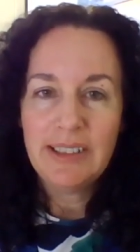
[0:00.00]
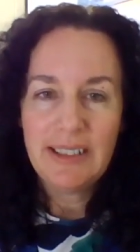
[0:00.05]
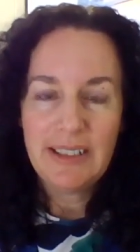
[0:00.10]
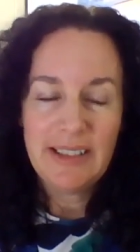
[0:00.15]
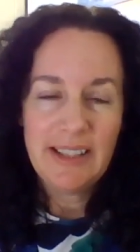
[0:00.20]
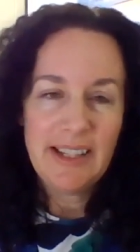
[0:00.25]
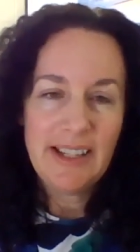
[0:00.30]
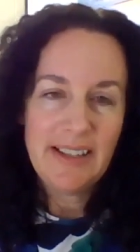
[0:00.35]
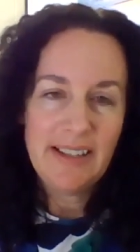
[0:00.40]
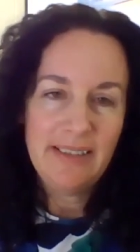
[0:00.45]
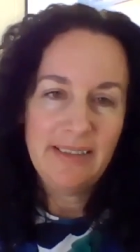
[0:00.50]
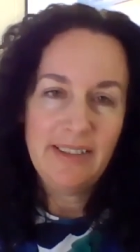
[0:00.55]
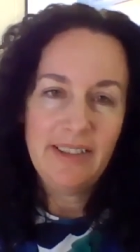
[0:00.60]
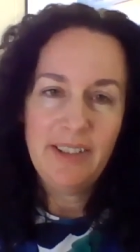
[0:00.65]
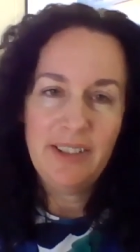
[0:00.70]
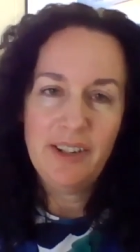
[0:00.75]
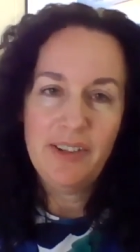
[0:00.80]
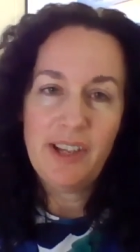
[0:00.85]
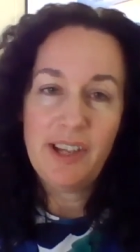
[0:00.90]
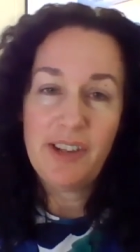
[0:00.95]
then you
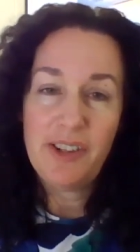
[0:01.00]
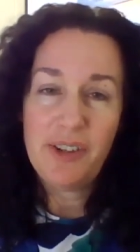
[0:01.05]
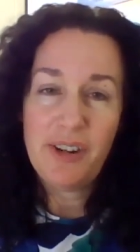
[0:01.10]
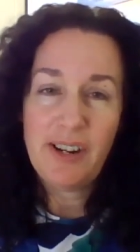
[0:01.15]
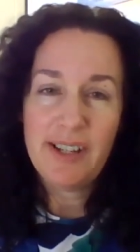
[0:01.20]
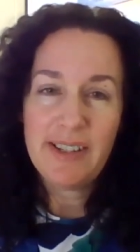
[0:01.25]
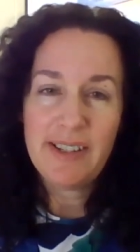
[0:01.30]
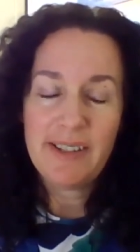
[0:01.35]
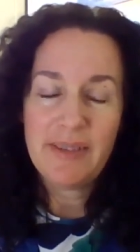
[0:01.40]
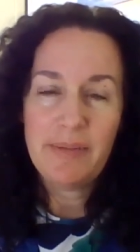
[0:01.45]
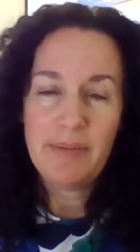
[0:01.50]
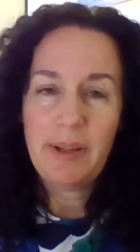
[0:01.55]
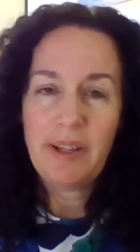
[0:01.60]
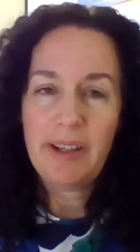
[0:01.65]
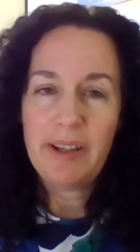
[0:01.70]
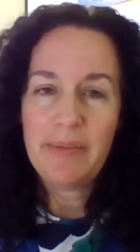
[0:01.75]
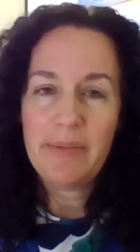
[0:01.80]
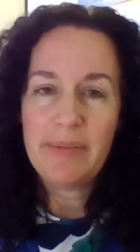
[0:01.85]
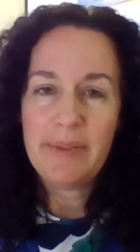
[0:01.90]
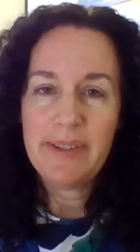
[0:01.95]
know that trust
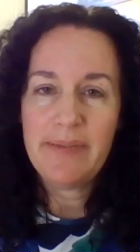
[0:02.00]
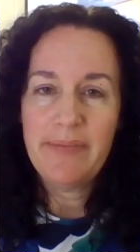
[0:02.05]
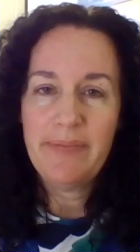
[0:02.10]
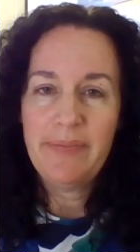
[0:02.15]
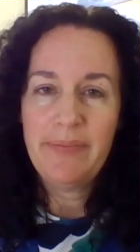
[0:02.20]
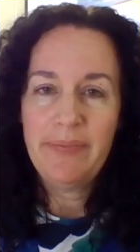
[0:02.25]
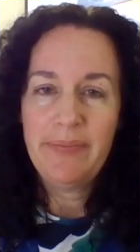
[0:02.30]
becomes